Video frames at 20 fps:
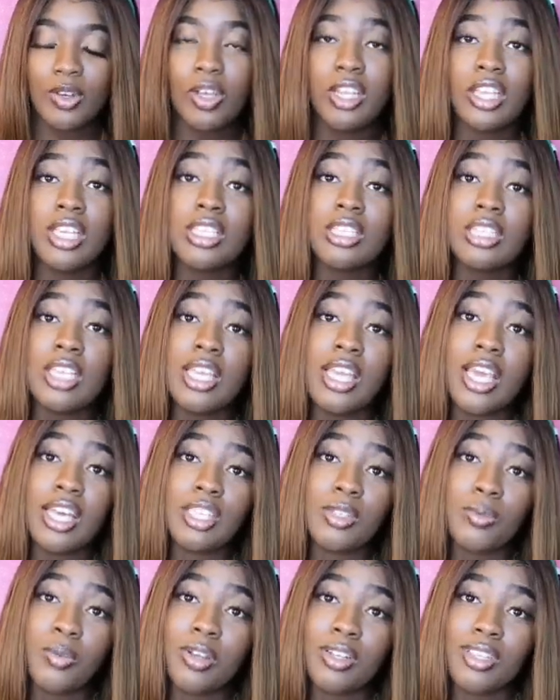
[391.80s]
He said he
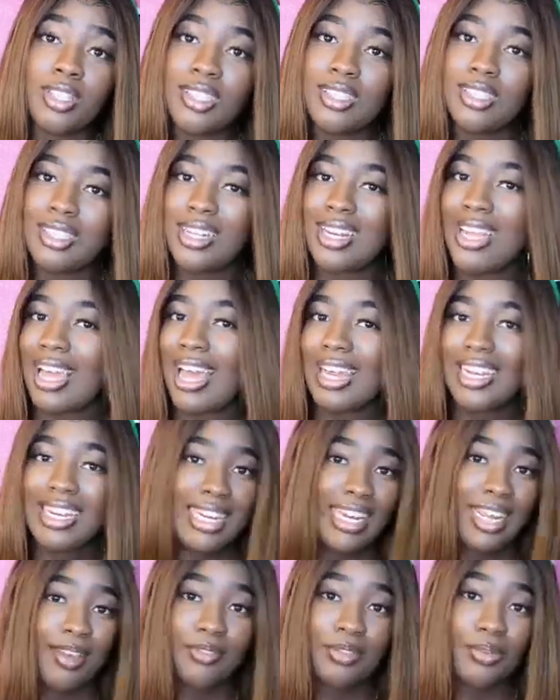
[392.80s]
had to work that Sunday. I
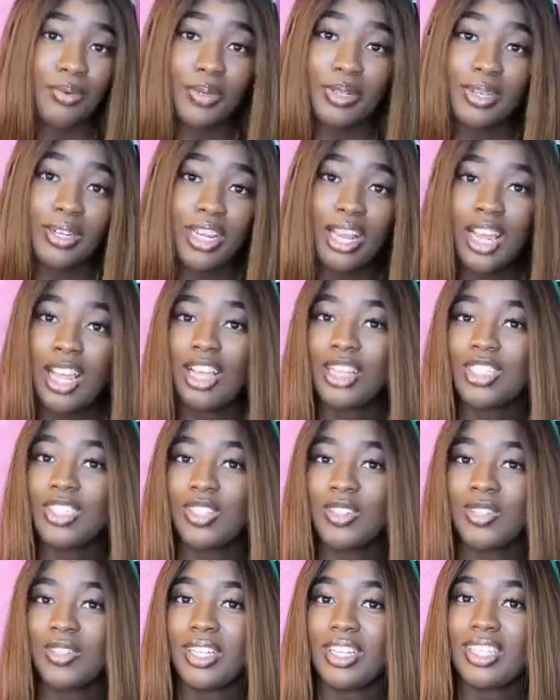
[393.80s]
didn't have to work.
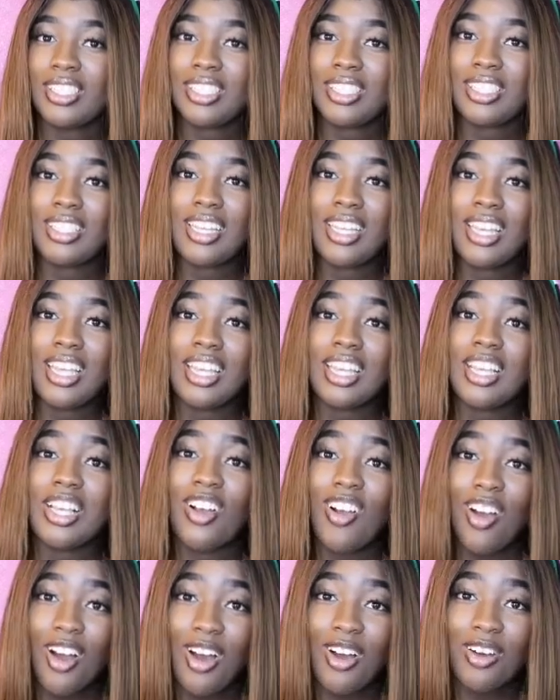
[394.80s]
So then he
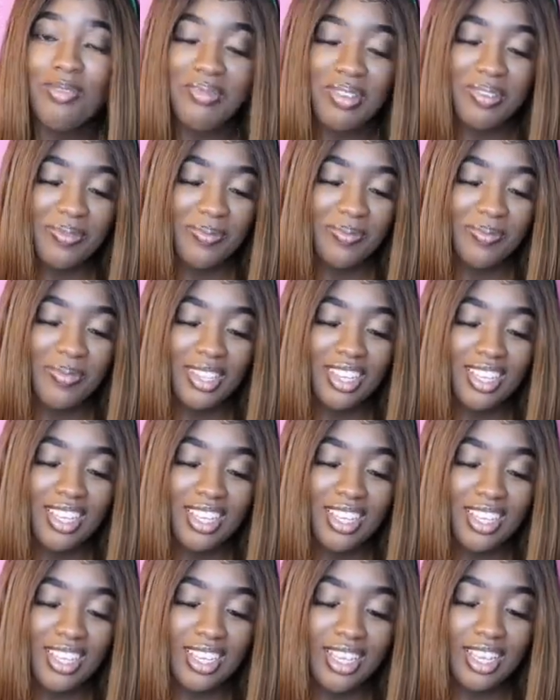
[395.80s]
called me.
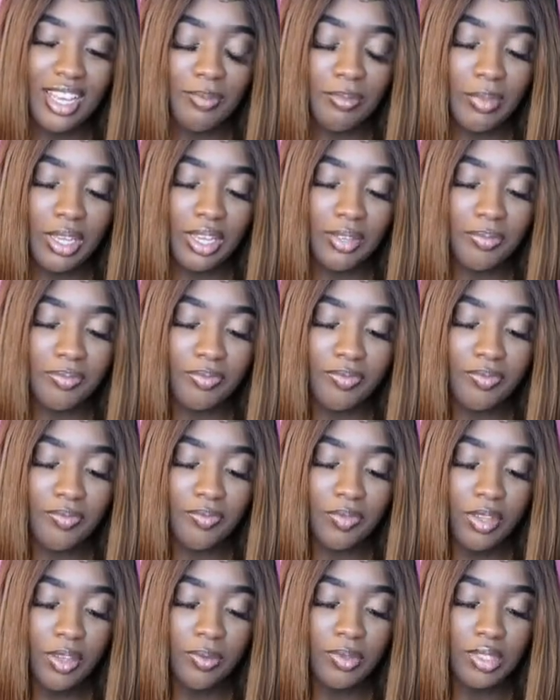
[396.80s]
I mean,
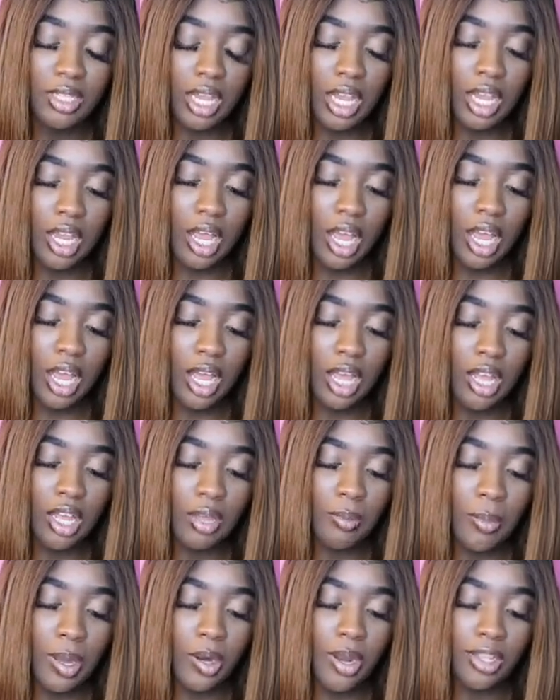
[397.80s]
he was like,
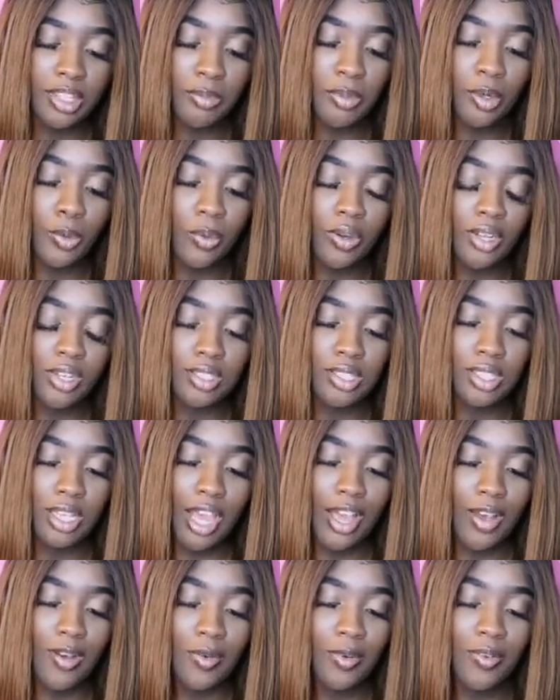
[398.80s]
I don't have to be to work until
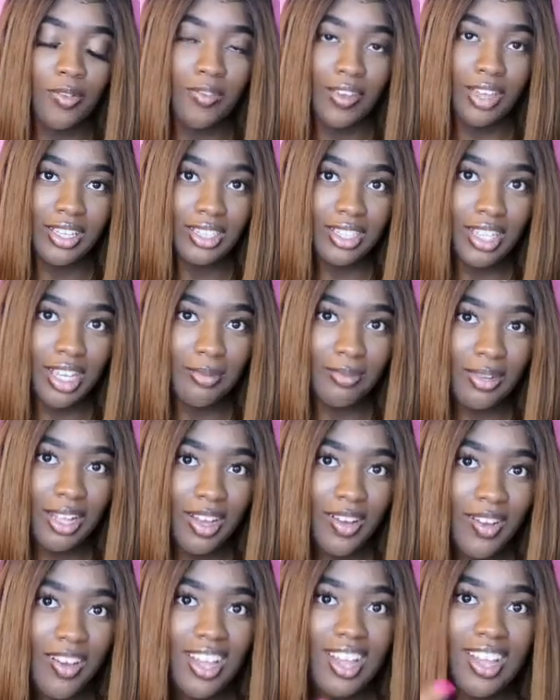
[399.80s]
our FaceTime
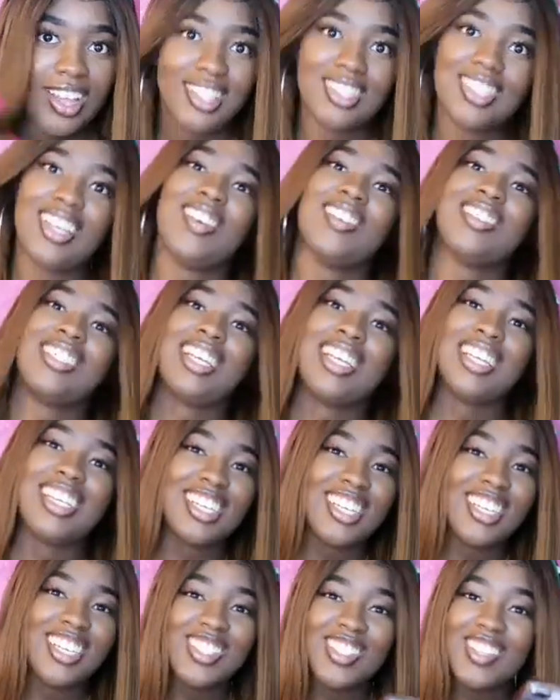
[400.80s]
now. So I was like,
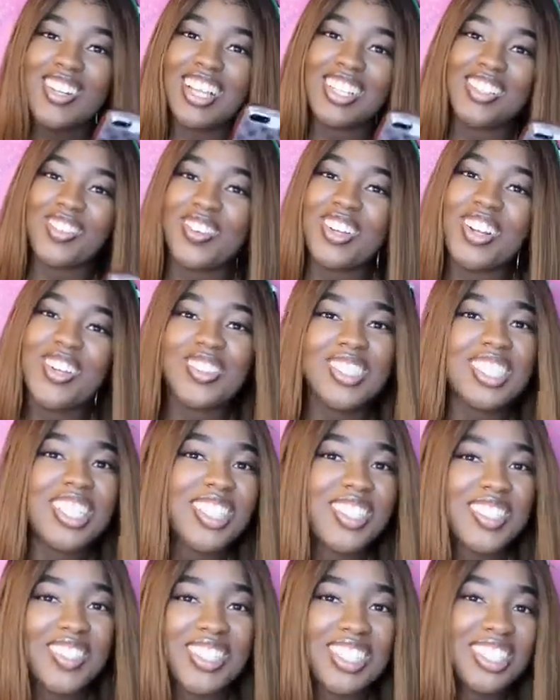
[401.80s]
yeah, so you have to run
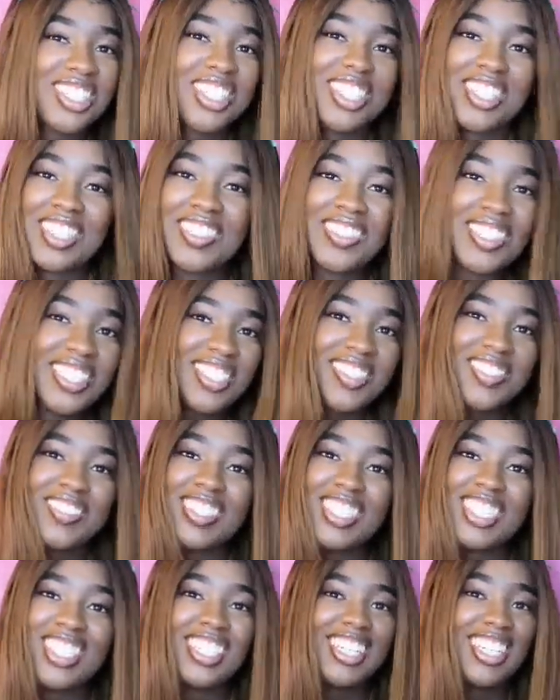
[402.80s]
upstairs, go get cute and
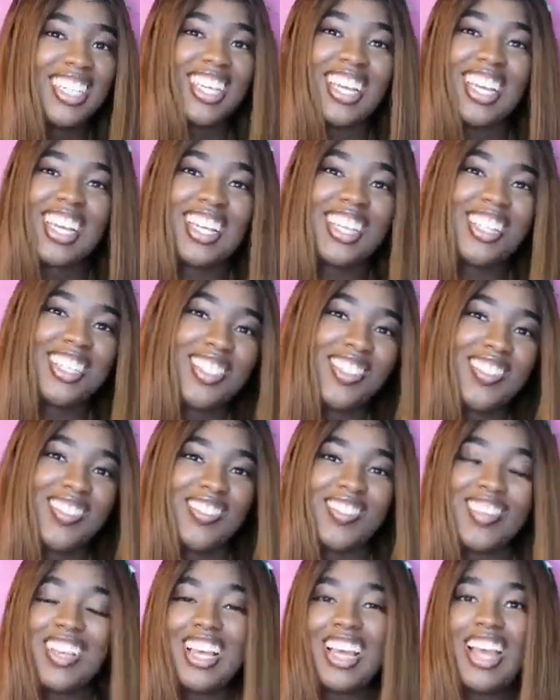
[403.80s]
everything. And I got
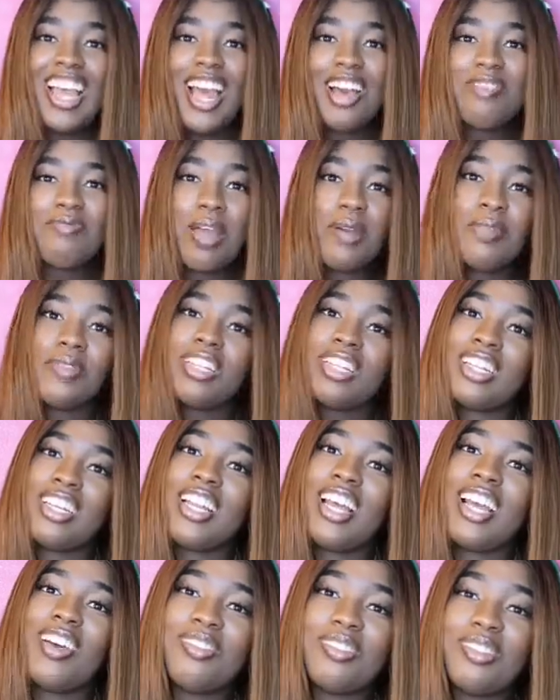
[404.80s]
cute. I mean, I really
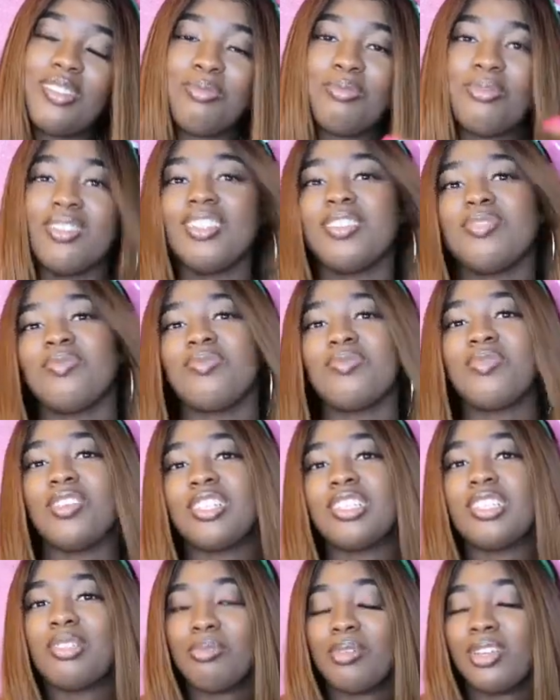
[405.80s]
didn't have to, but
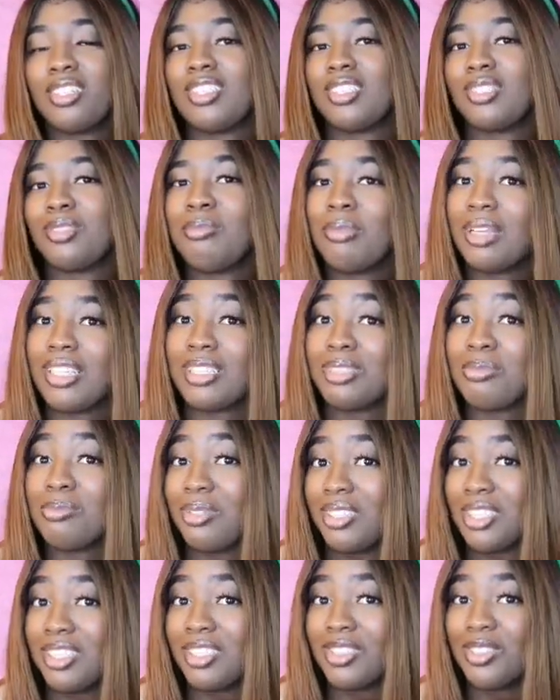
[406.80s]
first impression is the best
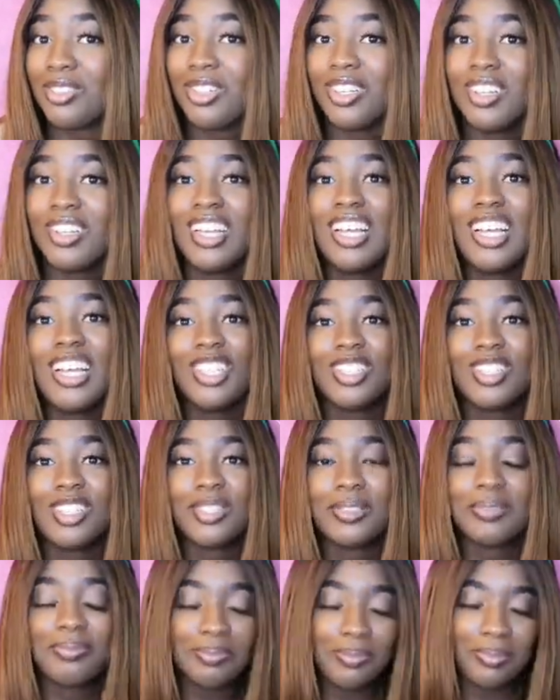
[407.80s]
impression, you know.
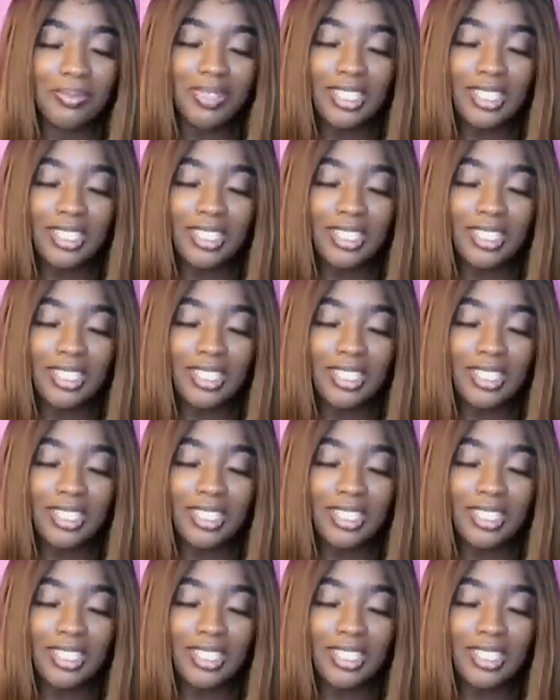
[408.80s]
So,